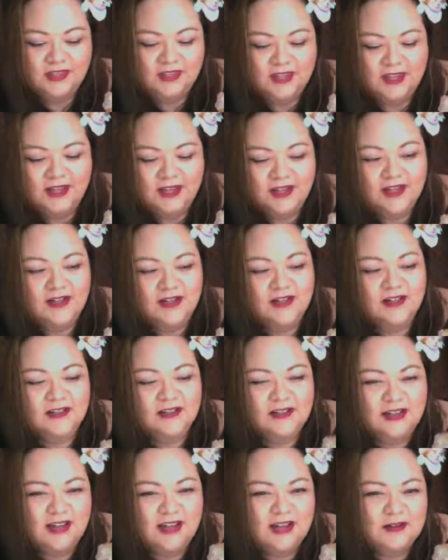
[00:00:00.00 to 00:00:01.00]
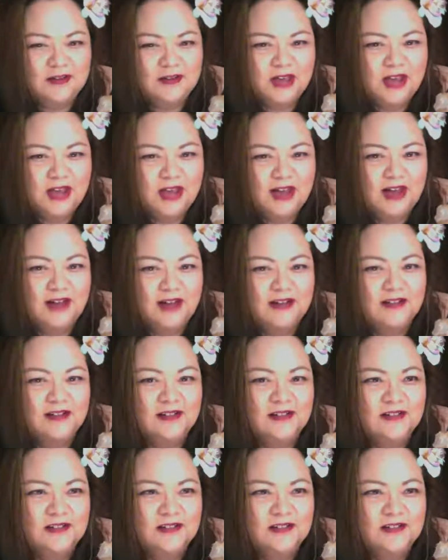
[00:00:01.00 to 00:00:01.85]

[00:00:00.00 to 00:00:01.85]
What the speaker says: And they had